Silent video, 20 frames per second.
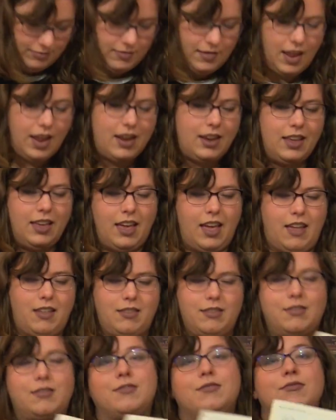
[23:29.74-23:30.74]
And
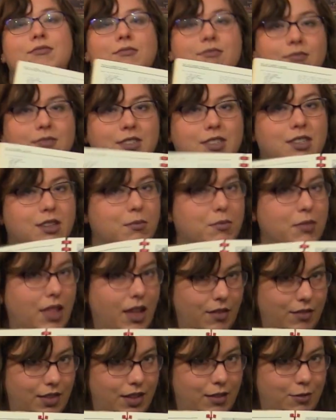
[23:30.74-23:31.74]
again, some
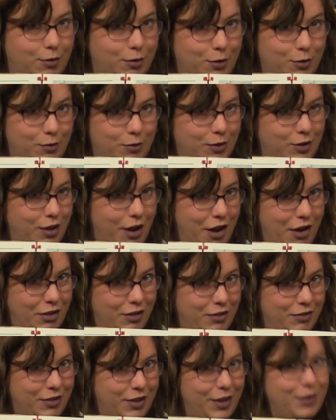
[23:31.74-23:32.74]
lovely food
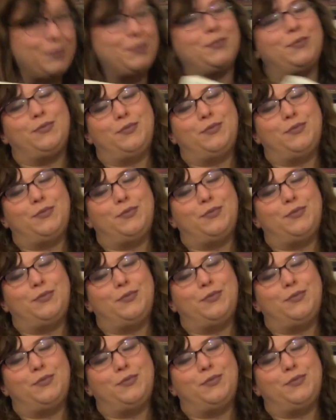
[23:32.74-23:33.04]
photography.